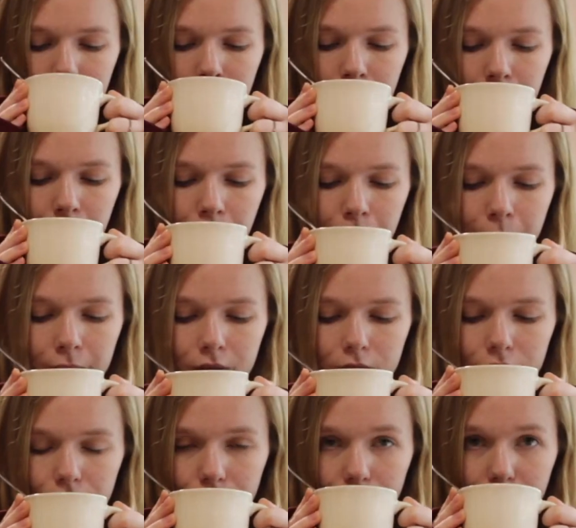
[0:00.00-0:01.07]
All right,
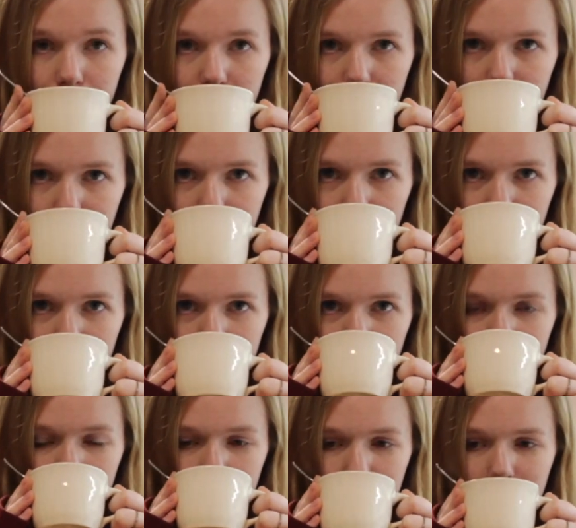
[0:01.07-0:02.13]
rapid fire questions.
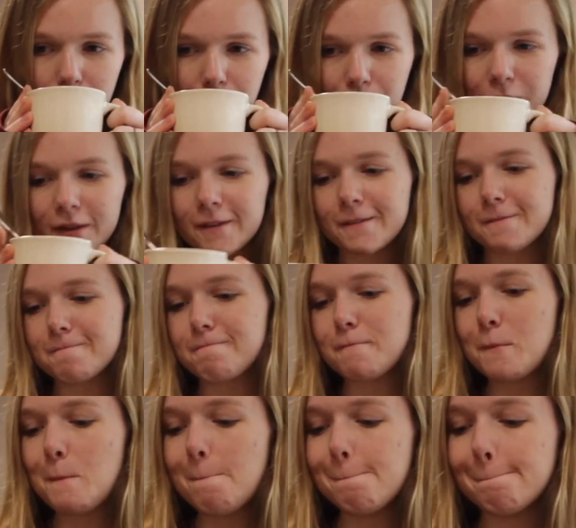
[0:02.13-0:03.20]
We've
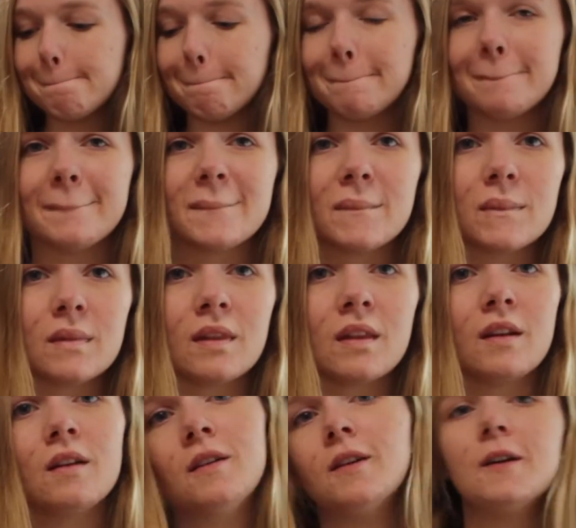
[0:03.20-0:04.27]
got 10 questions.
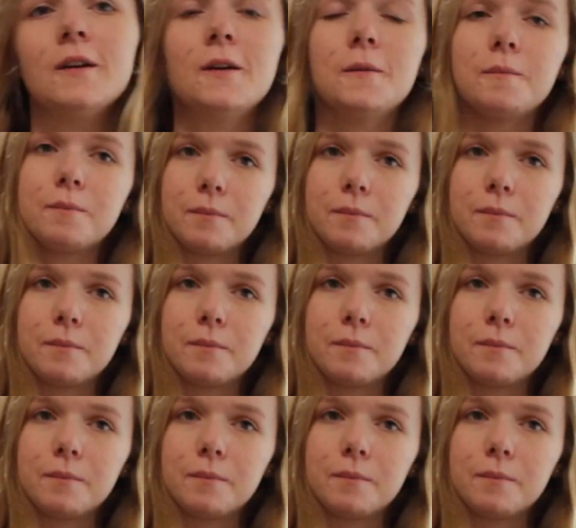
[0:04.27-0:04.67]
Are you ready?